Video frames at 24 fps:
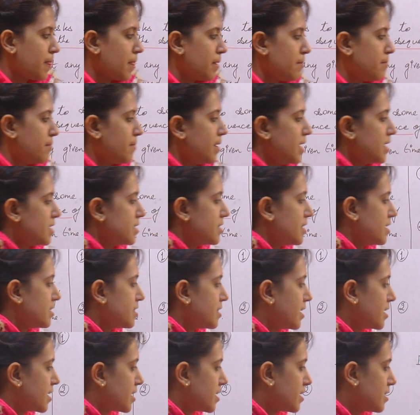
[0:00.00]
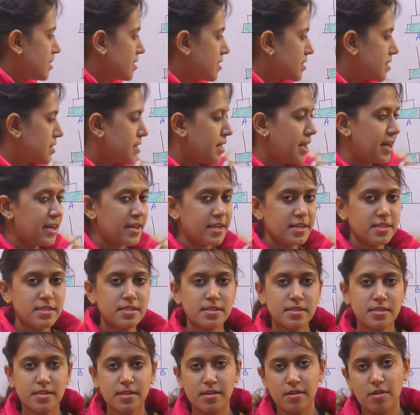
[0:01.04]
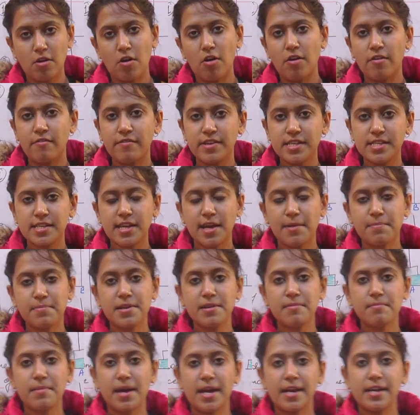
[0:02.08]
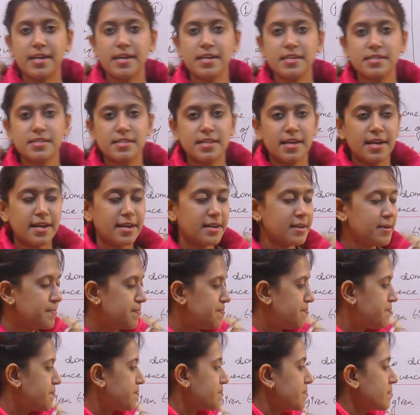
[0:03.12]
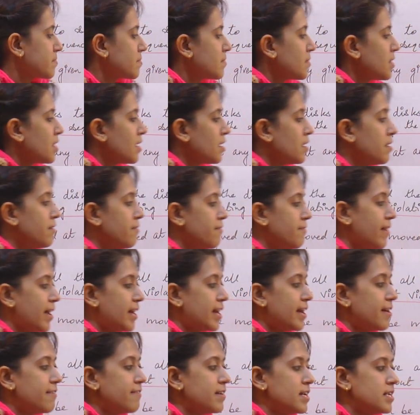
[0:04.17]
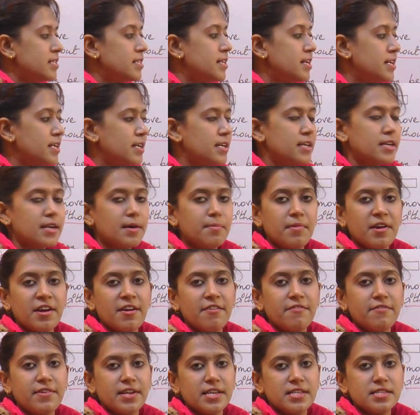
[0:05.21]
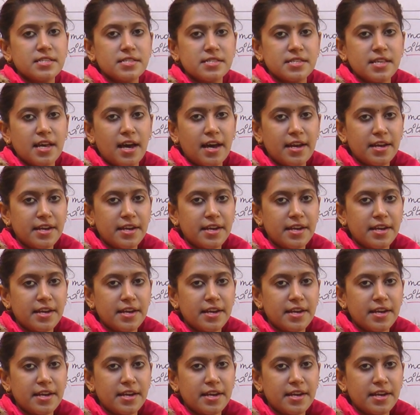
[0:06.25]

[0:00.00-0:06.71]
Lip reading: But the thing that is always kept in mind is that whenever the number of discs are